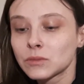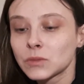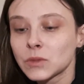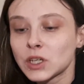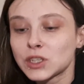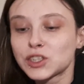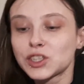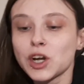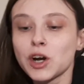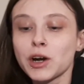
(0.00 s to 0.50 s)

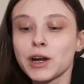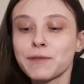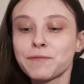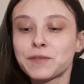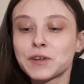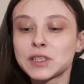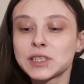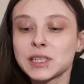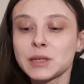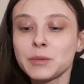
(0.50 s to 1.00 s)

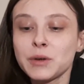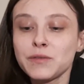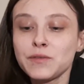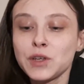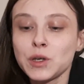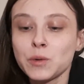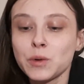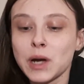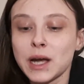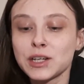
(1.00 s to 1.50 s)
for some of
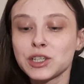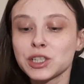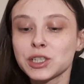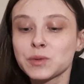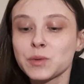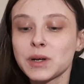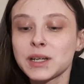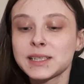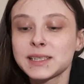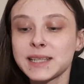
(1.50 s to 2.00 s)
you, I just
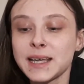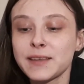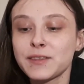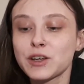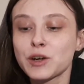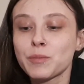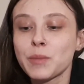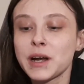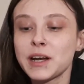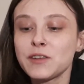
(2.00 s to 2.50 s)
want to say
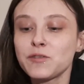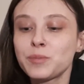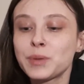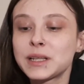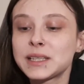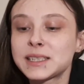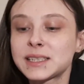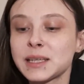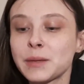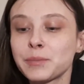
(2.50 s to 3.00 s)
there might have
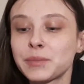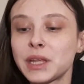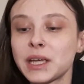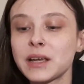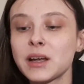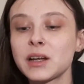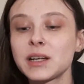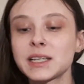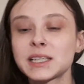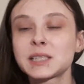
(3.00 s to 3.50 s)
been something
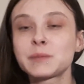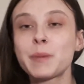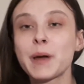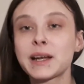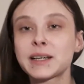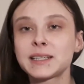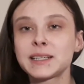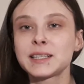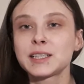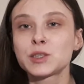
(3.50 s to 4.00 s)

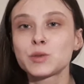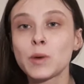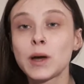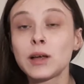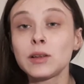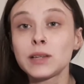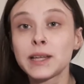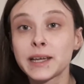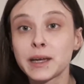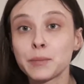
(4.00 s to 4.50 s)
unexpected as
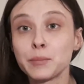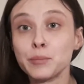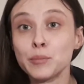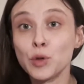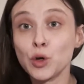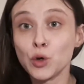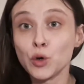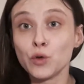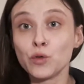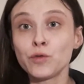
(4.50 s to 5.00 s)
well, like a
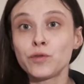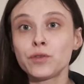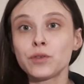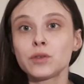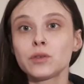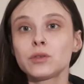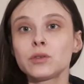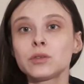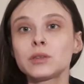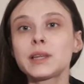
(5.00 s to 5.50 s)
move
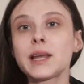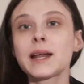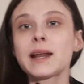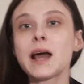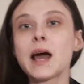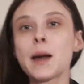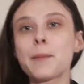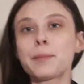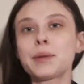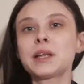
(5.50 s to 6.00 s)
that
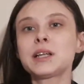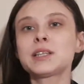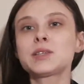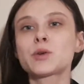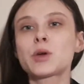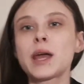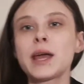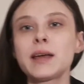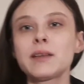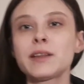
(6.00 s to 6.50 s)
happened,
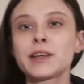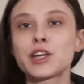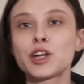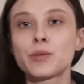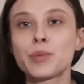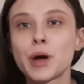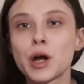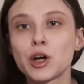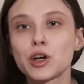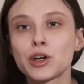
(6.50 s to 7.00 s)
okay? Like your
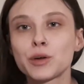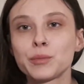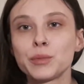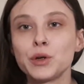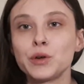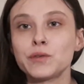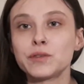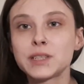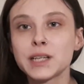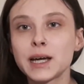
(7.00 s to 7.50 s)
partner
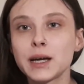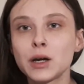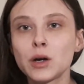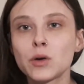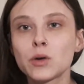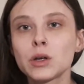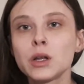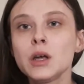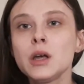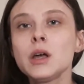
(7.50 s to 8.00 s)
moved
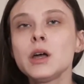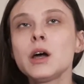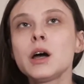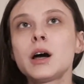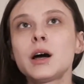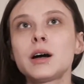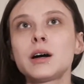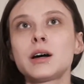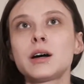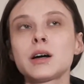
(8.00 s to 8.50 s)
out,
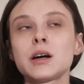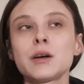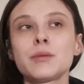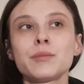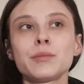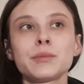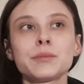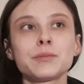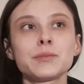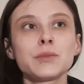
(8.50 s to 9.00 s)

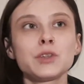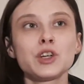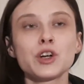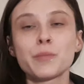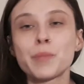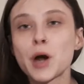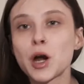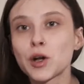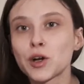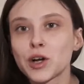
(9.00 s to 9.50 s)
your
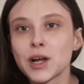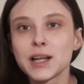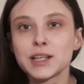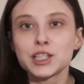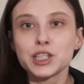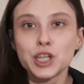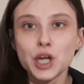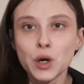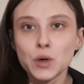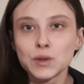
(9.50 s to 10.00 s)
partner had
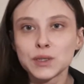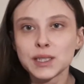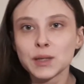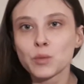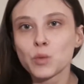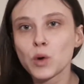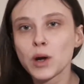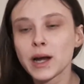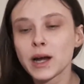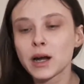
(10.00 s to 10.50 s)
to go
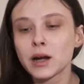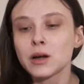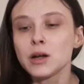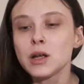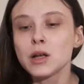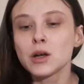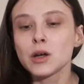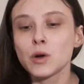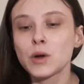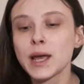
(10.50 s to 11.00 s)
somewhere,
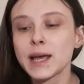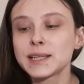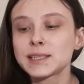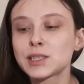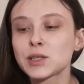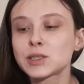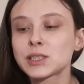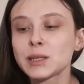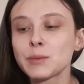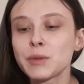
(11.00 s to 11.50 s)
okay?
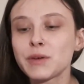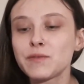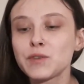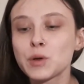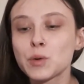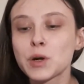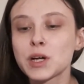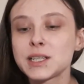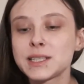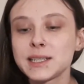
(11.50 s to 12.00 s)
So some of
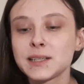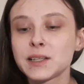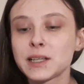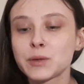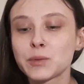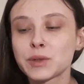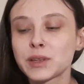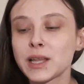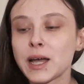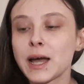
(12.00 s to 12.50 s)
you are
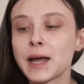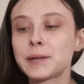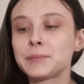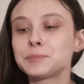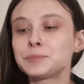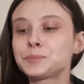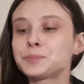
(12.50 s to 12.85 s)
dealing with that.